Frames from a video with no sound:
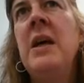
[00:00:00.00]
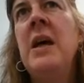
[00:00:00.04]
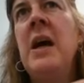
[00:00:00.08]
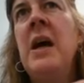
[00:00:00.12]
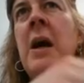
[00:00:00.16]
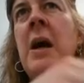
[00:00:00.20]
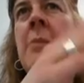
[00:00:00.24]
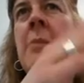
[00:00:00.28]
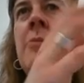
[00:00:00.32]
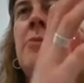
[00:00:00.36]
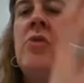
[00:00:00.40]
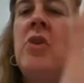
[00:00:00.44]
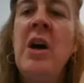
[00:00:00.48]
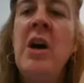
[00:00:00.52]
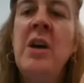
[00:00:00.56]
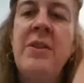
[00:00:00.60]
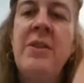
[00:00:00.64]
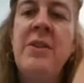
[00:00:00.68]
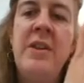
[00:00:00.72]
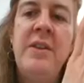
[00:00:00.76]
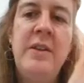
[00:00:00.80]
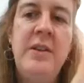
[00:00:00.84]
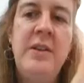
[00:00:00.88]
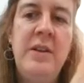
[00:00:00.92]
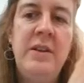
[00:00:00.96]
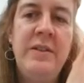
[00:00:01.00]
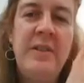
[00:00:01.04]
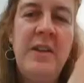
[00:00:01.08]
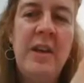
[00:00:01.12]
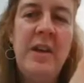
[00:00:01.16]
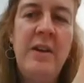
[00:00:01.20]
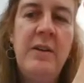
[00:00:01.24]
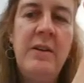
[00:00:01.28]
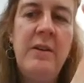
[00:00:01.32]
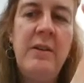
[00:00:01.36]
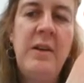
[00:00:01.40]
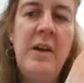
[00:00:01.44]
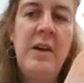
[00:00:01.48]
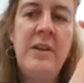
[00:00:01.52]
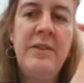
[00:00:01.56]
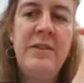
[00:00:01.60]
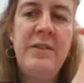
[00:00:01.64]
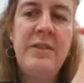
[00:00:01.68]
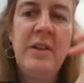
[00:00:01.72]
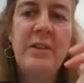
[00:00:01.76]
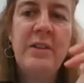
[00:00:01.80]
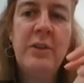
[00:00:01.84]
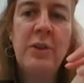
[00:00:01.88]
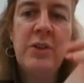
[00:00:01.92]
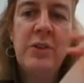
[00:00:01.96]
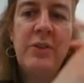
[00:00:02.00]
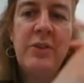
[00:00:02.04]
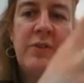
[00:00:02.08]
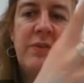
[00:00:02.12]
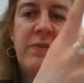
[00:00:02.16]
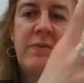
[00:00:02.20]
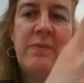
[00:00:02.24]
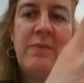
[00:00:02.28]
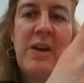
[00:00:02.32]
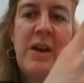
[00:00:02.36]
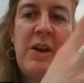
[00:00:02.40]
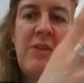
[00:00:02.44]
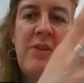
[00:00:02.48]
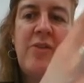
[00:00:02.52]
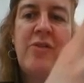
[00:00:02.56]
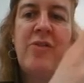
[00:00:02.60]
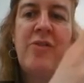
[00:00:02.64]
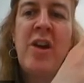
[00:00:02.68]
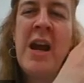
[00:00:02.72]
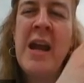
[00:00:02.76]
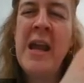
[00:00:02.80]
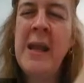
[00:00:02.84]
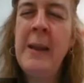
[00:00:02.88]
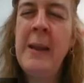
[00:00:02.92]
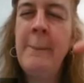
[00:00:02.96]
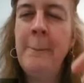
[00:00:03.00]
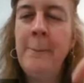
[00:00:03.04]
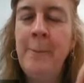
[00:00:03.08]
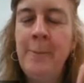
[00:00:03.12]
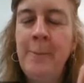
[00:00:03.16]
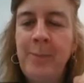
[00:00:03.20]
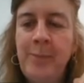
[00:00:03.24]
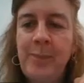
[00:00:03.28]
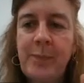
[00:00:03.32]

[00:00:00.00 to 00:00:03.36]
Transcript: rather than as a sort of a frame.